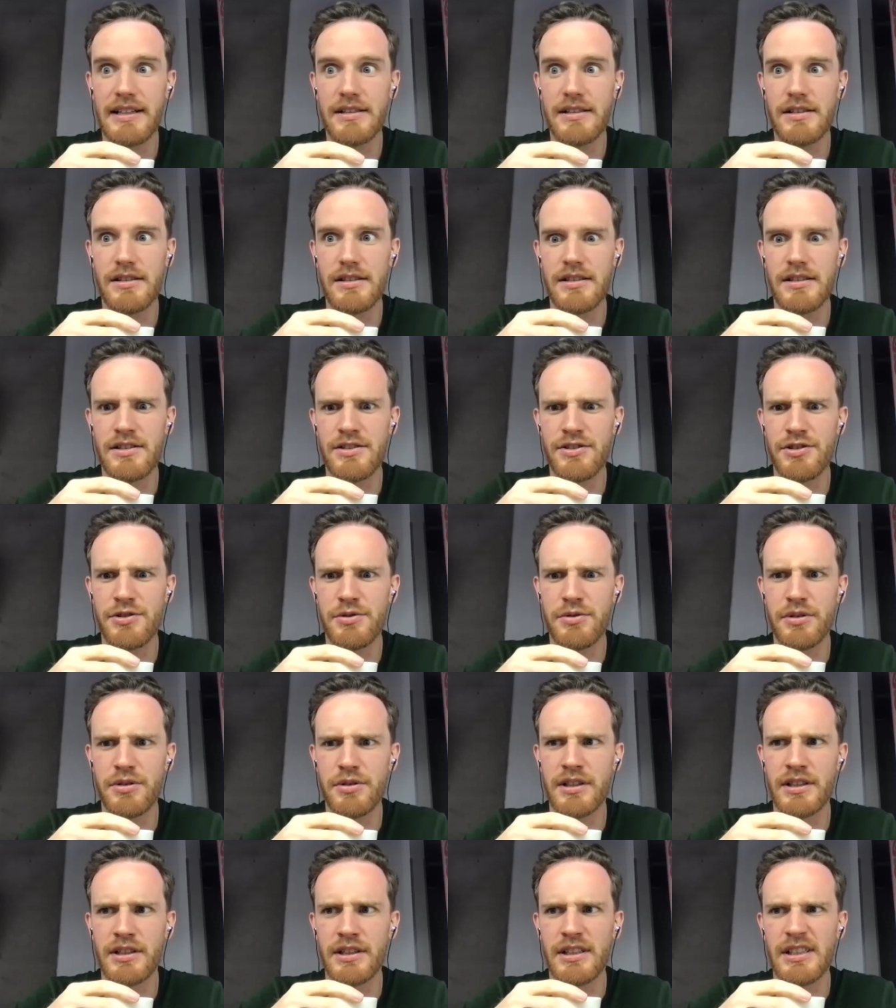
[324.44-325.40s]
then since you
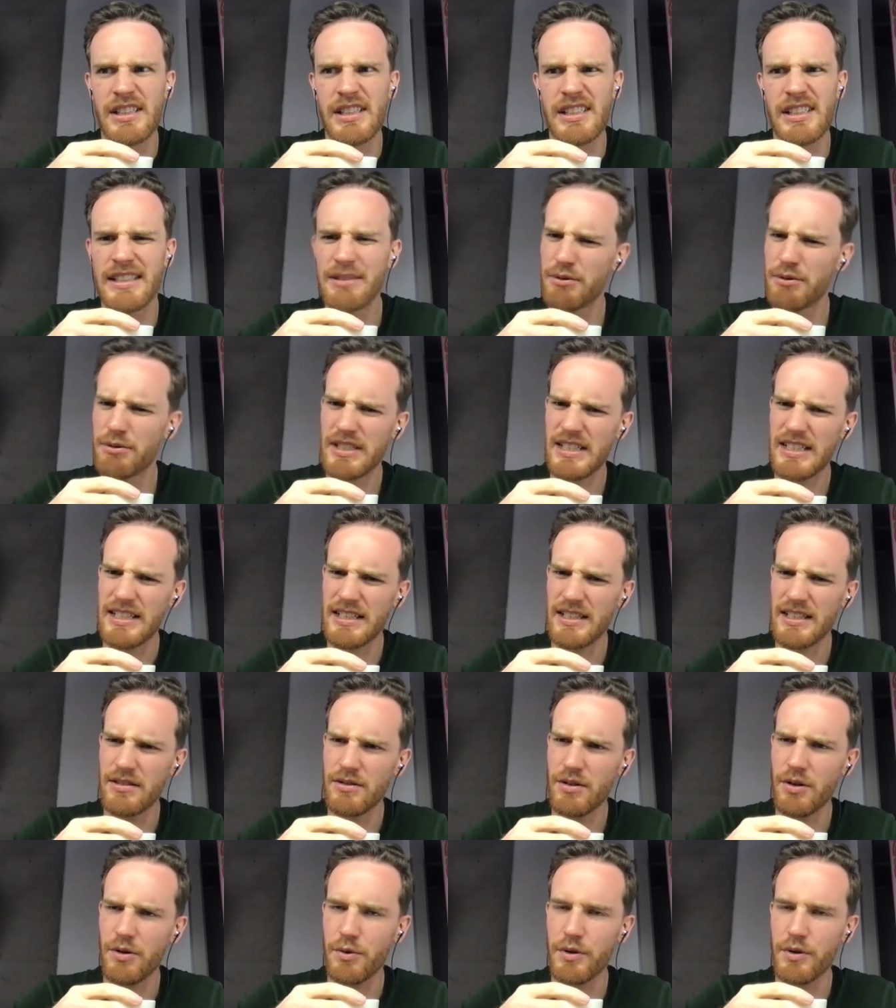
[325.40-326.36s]
were wasn't
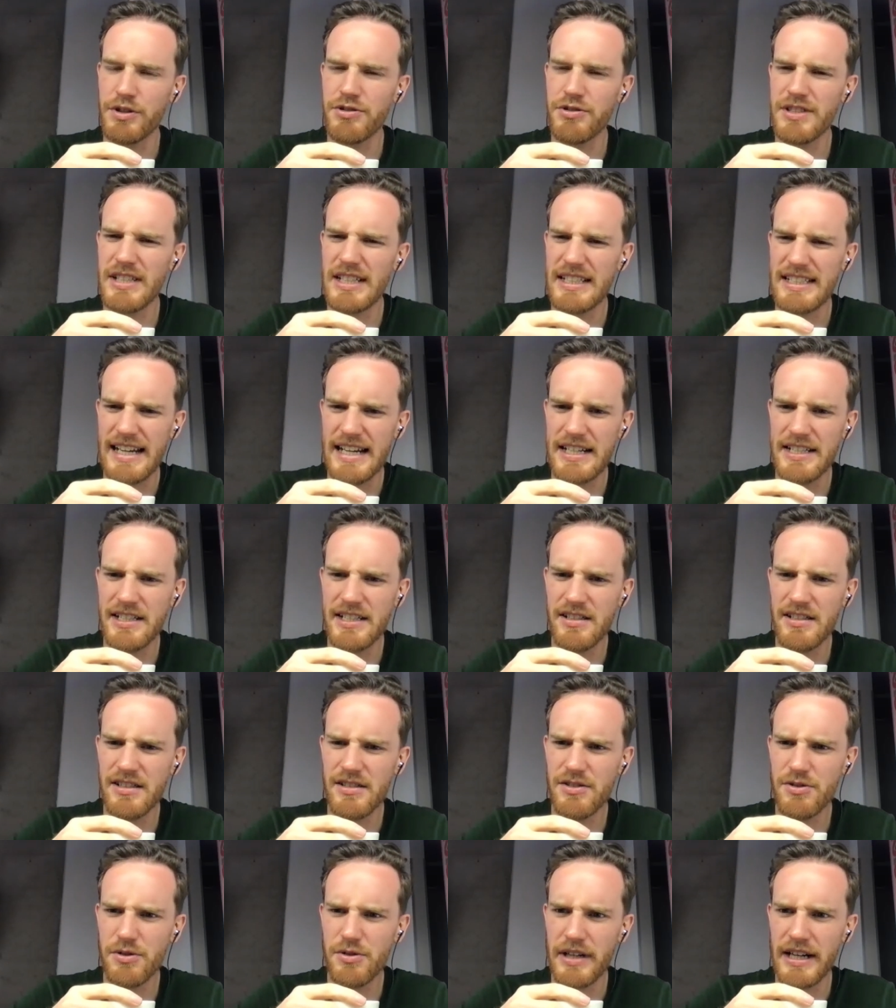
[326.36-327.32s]
oh what'd you say 10
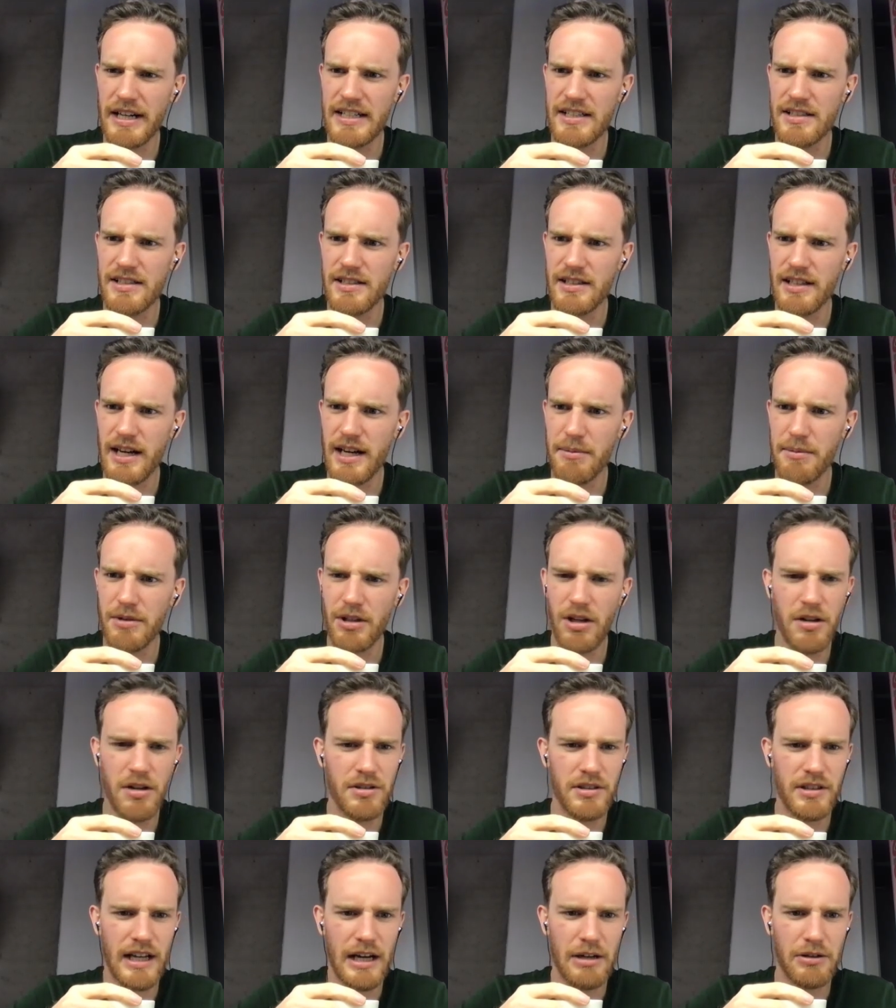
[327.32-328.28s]
years or eight how,
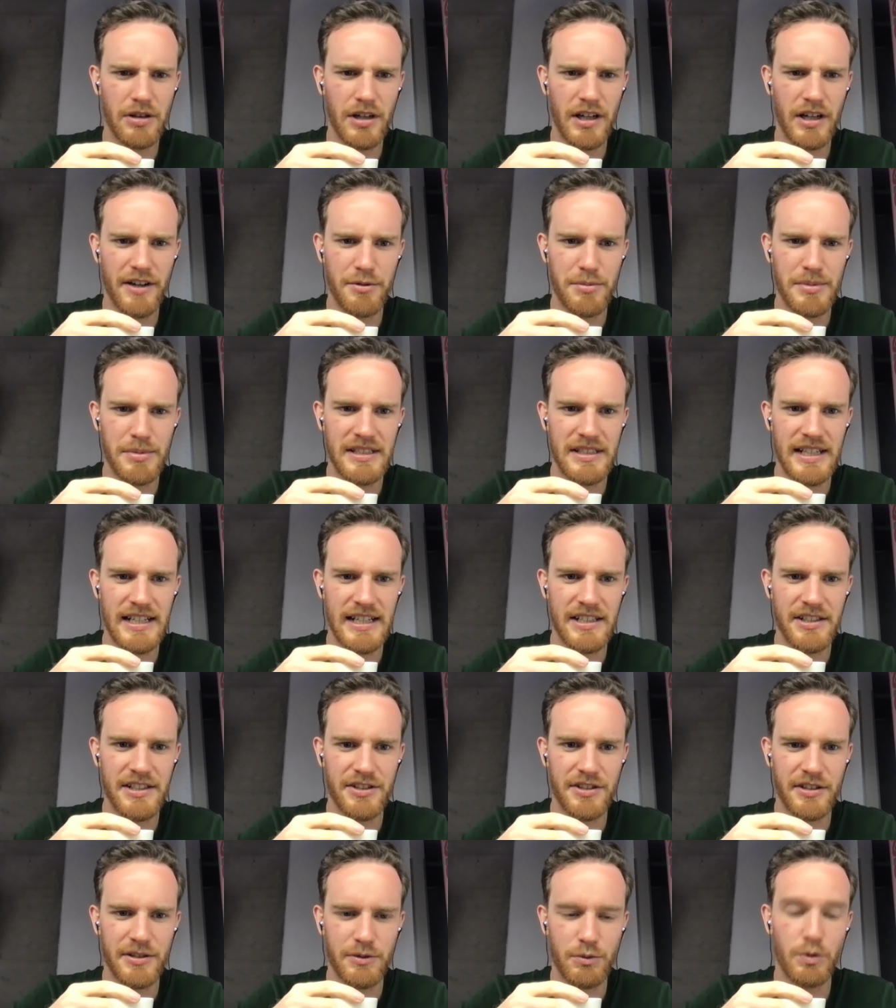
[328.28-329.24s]
long? how long have you been
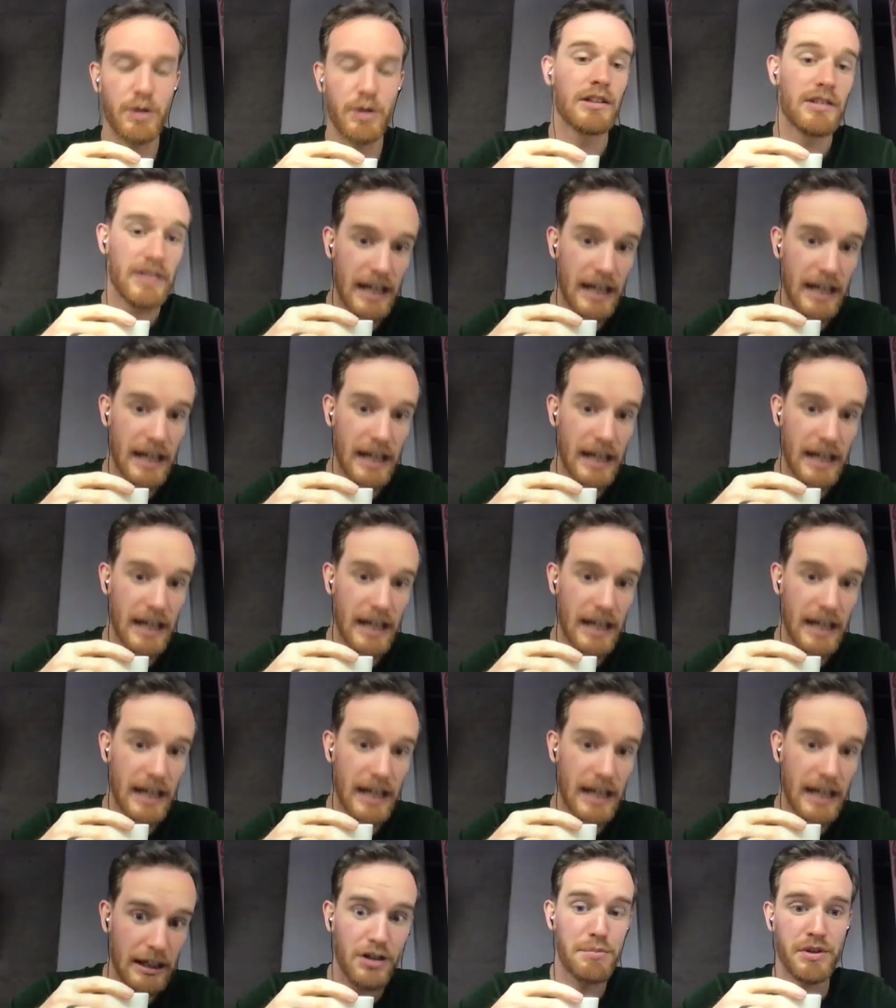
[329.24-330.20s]
dating your well
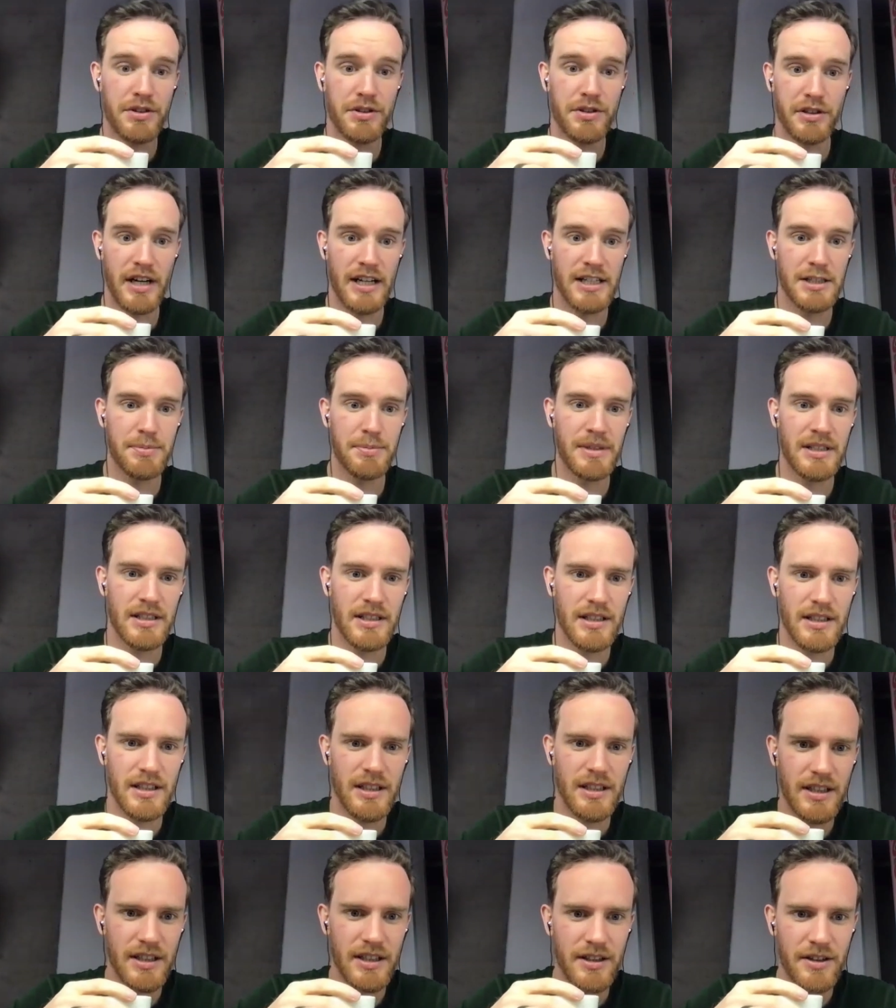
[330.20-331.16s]
how long you've been with your
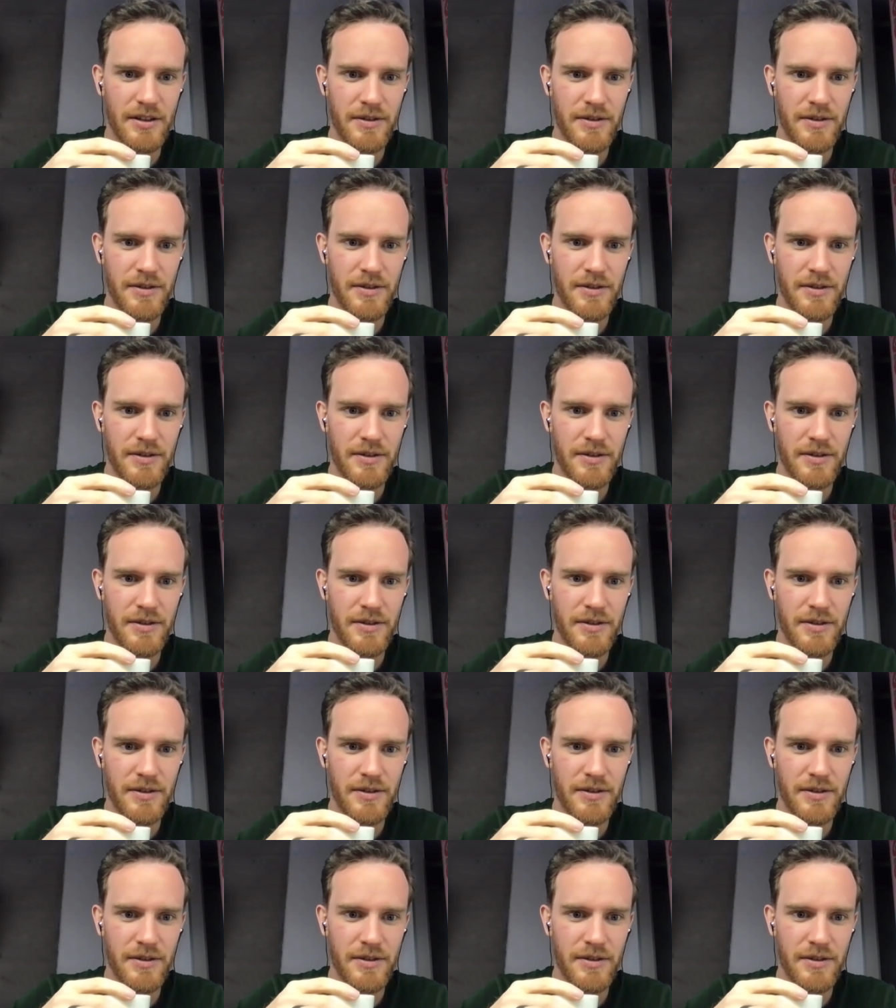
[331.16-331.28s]
husband